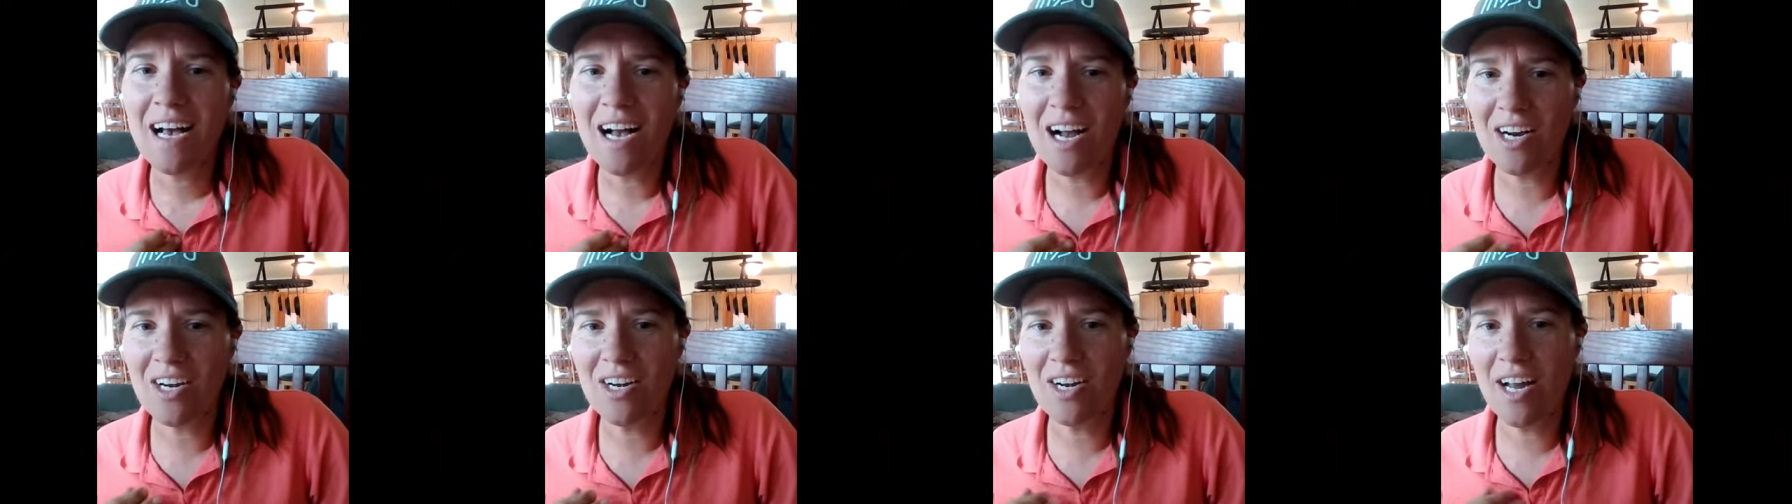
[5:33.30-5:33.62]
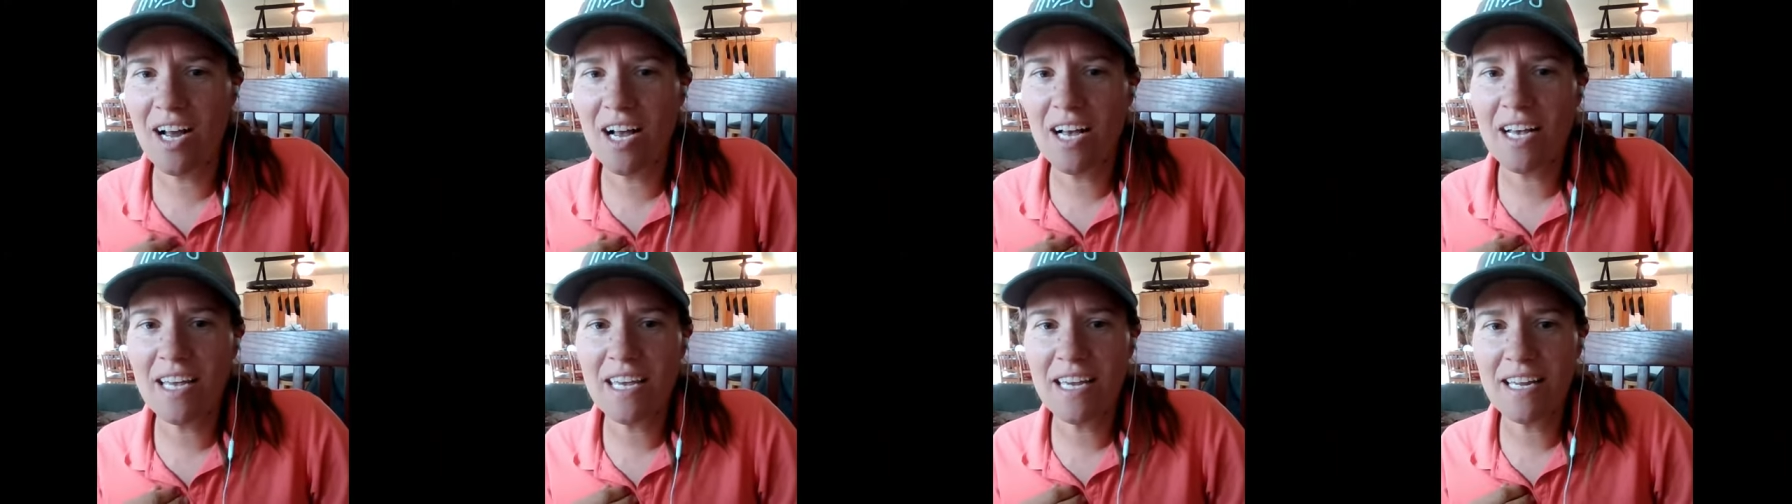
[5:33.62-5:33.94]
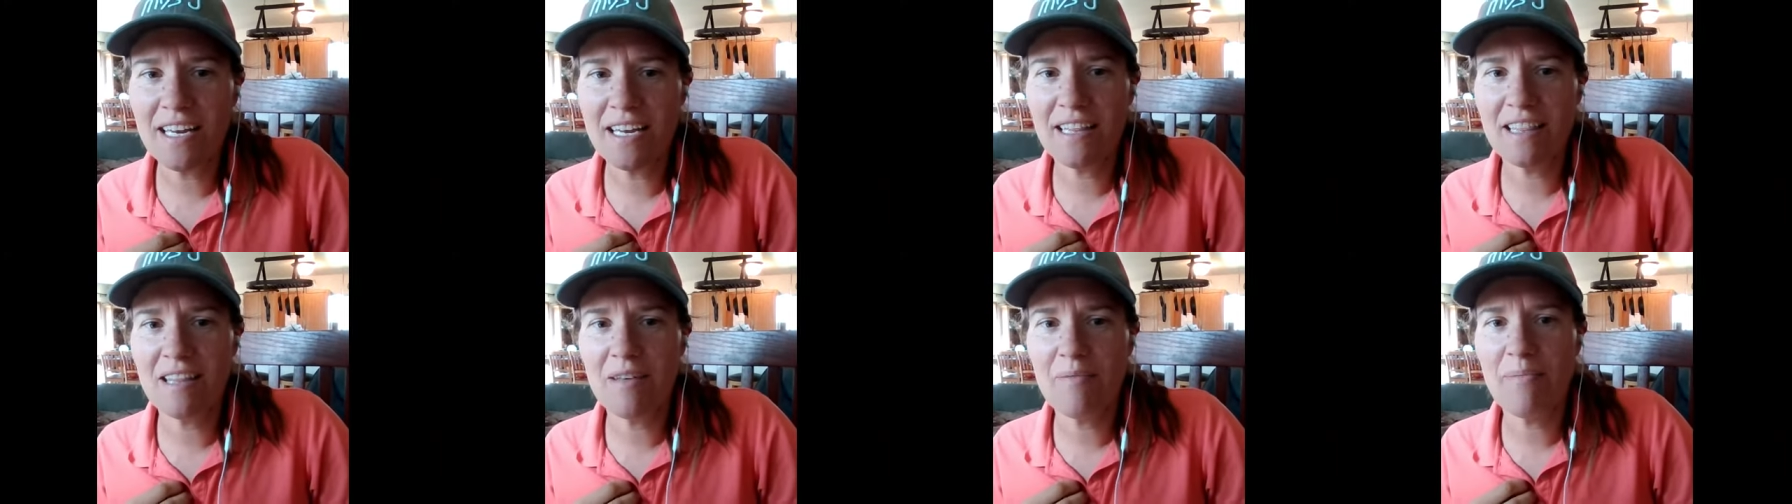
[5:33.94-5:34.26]
are not
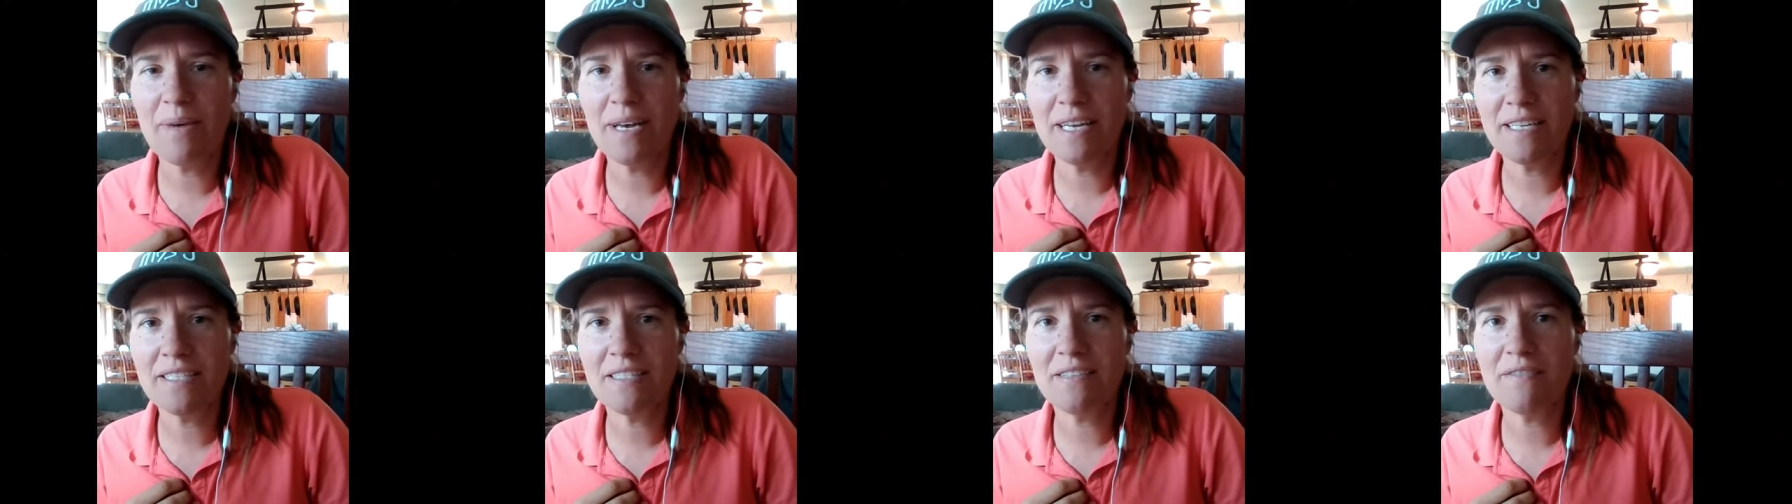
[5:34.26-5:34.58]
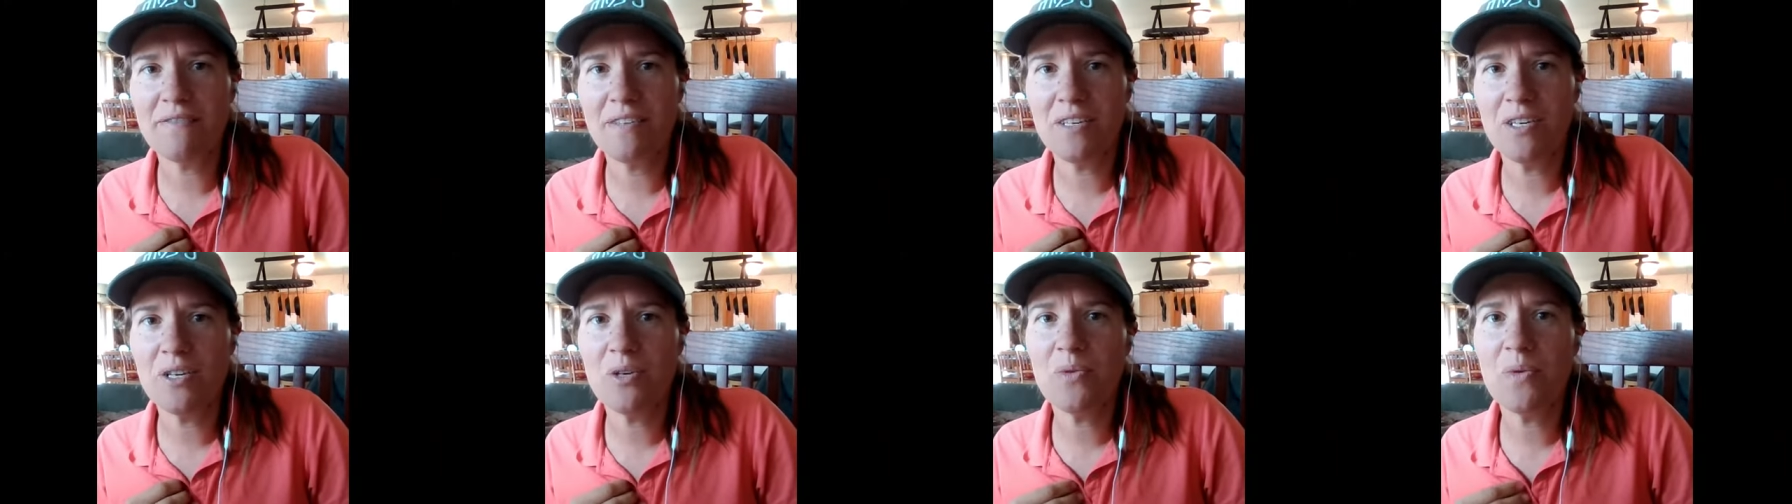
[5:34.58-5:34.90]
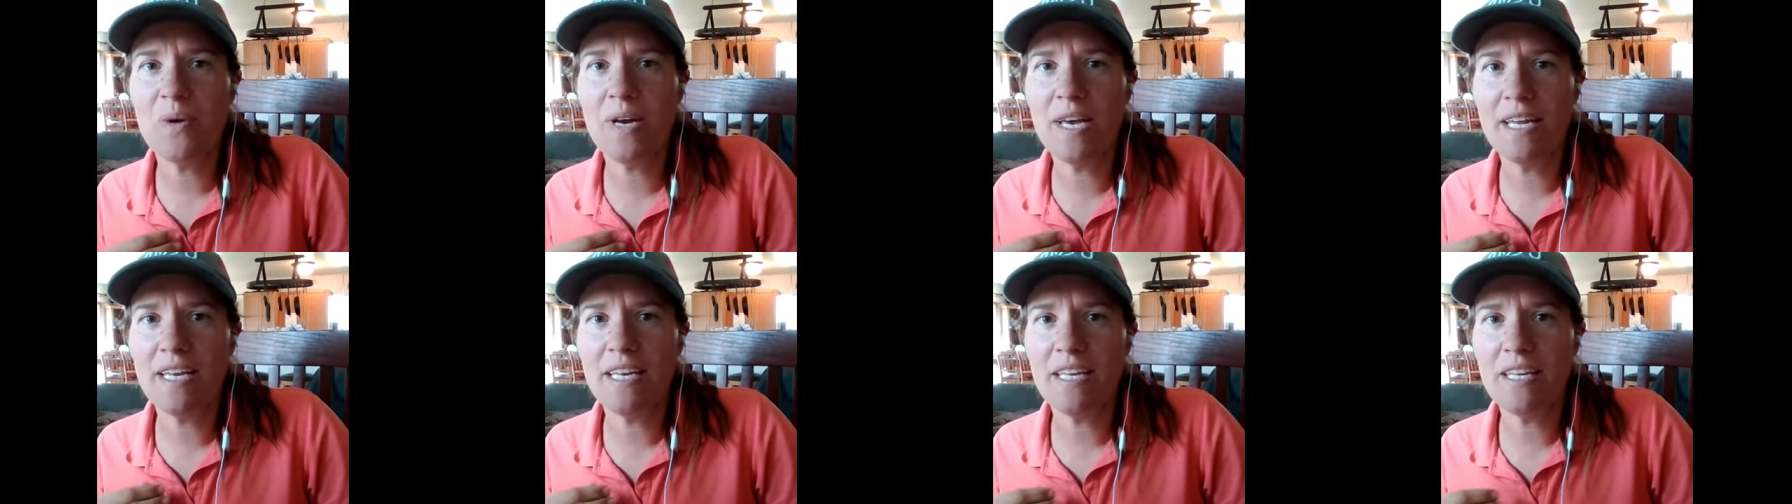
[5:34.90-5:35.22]
getting the best of
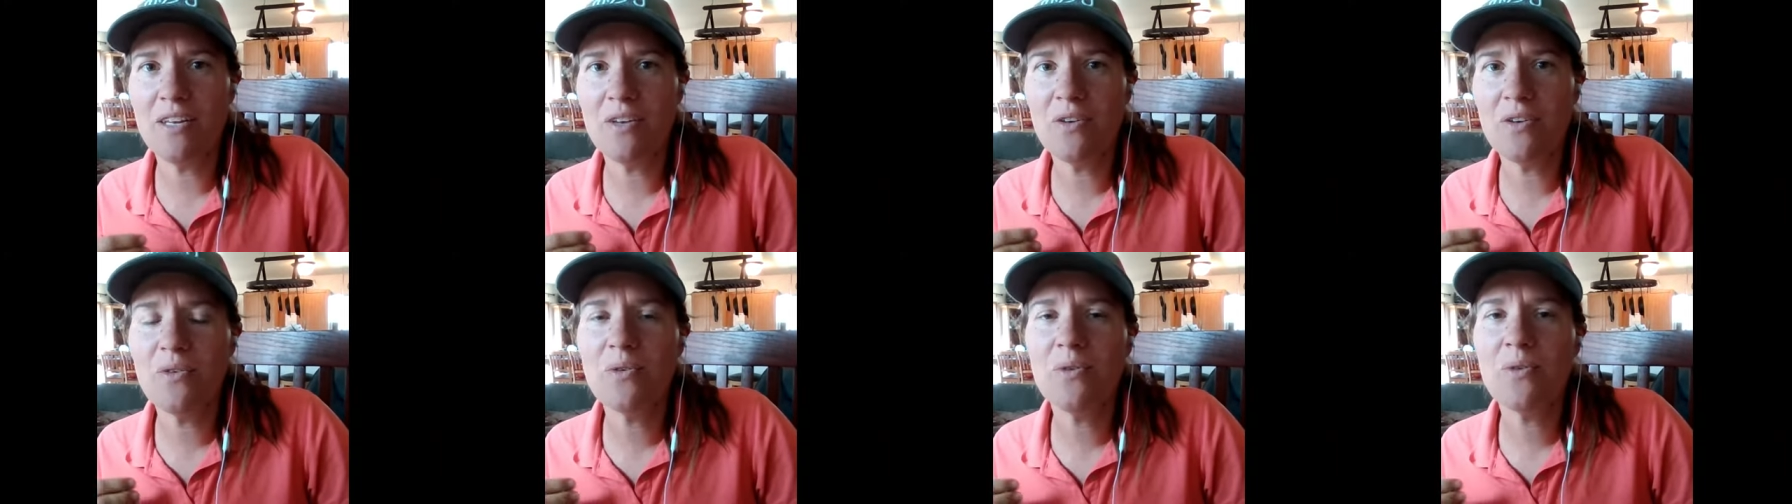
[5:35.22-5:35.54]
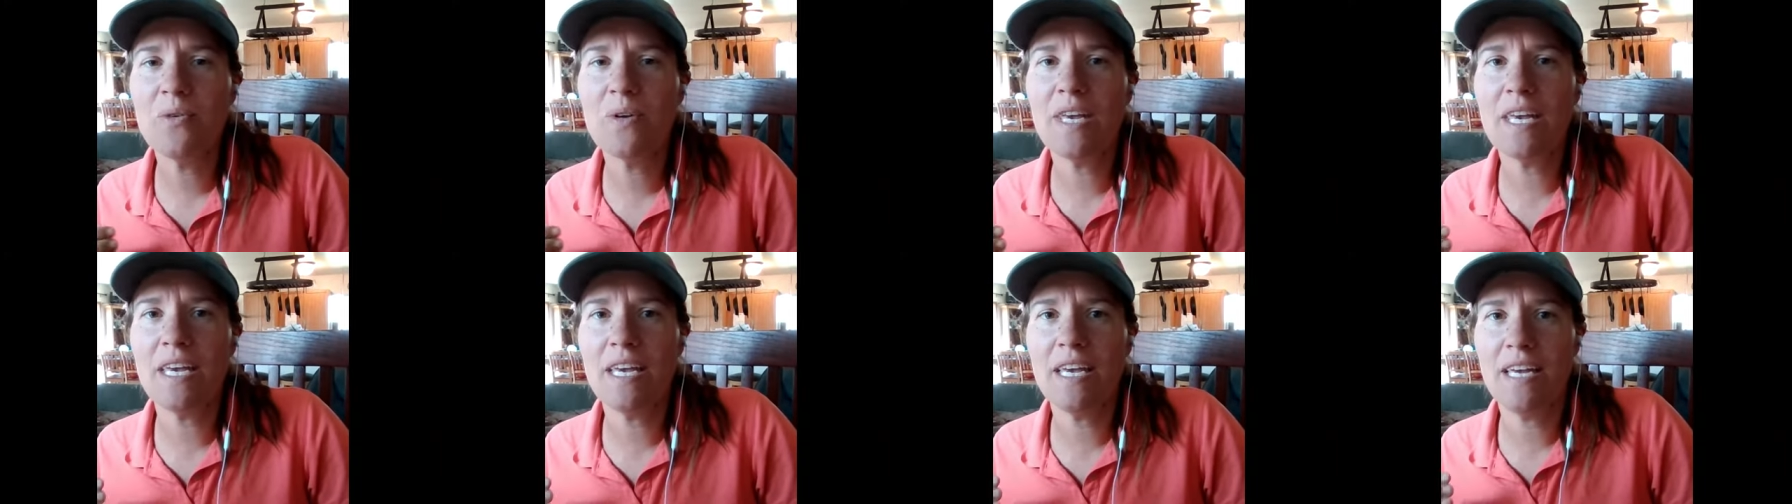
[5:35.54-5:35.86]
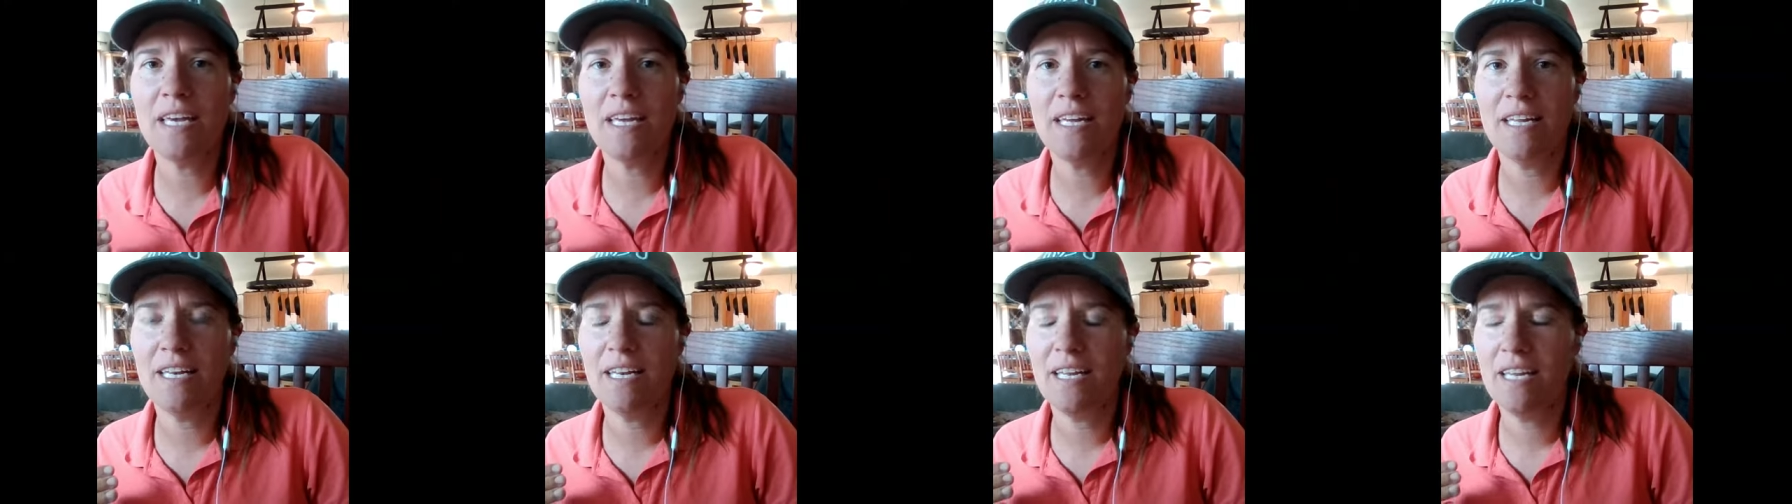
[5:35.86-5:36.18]
you and you
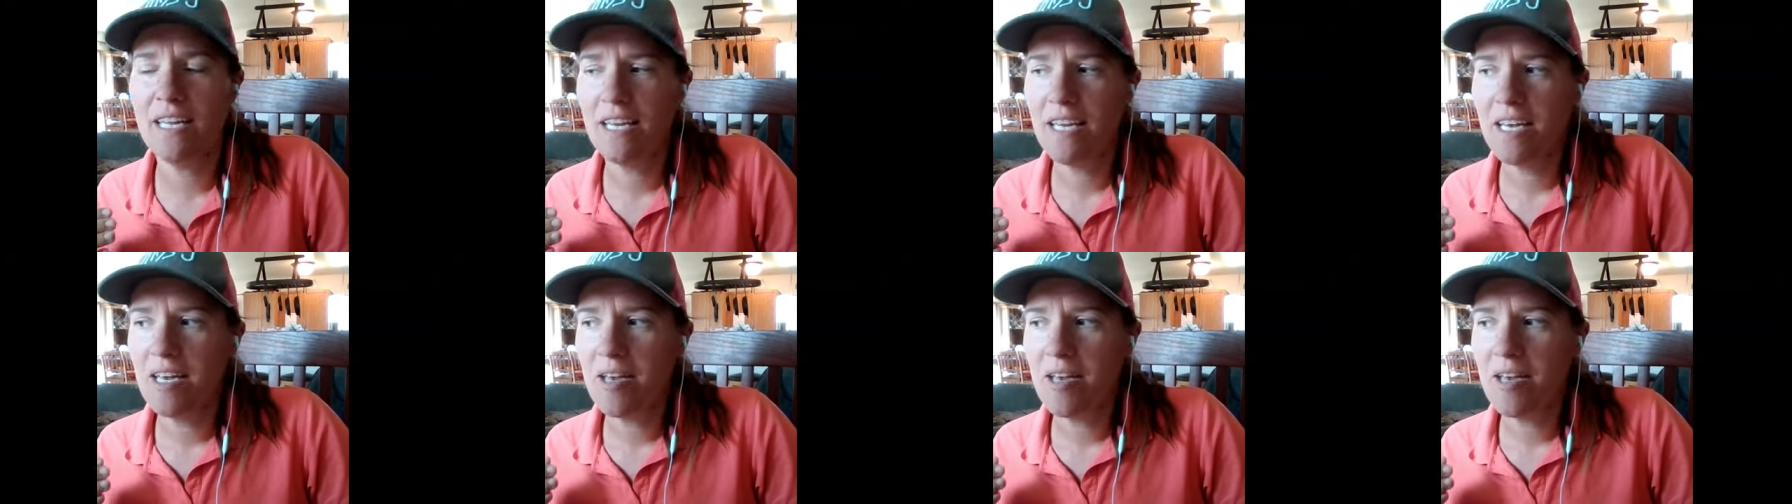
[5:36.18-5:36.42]
can